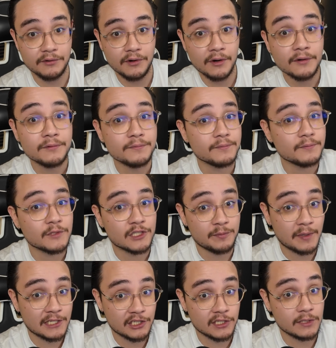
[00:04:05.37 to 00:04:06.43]
hero,
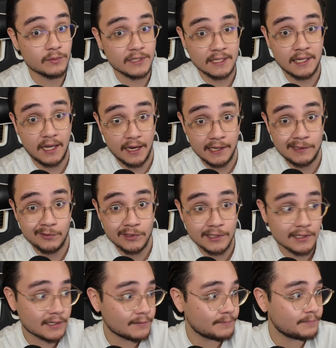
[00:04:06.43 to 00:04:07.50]
especially with client
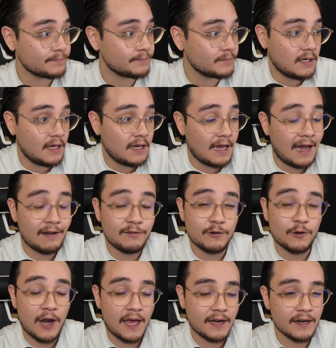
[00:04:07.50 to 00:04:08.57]
work.
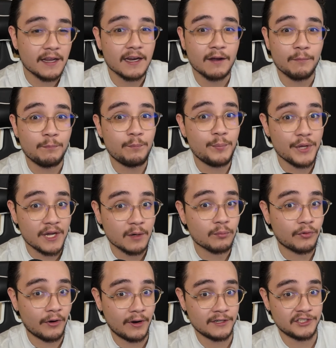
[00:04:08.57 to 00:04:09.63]
After editing a
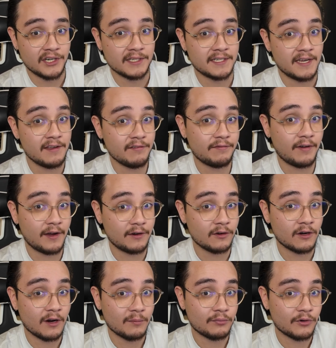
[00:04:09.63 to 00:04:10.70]
big project in
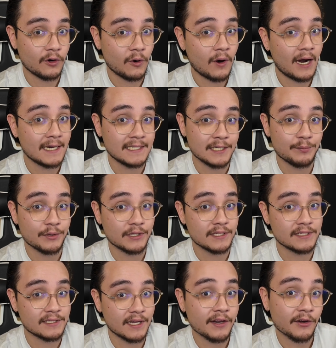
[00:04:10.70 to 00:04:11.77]
Final Cut Pro, I
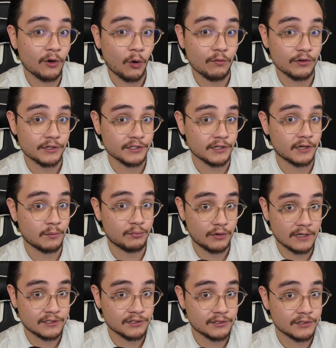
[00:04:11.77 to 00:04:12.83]
typically send it over to
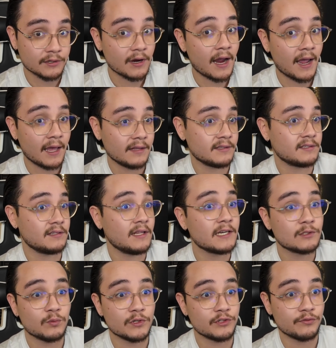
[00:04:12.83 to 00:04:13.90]
Compressor and
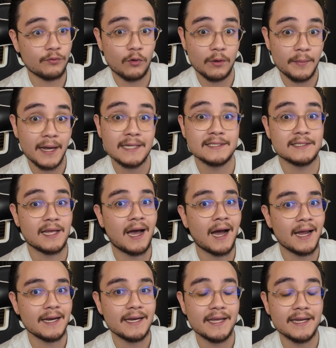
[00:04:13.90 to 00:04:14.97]
select which formats
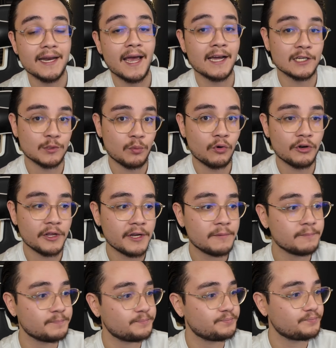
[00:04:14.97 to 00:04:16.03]
that I need
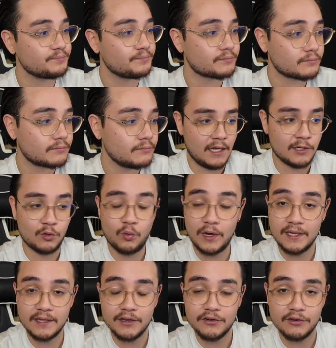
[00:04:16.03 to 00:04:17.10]
exported. And
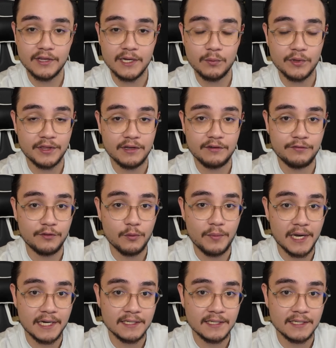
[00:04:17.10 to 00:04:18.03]
quite literally within a few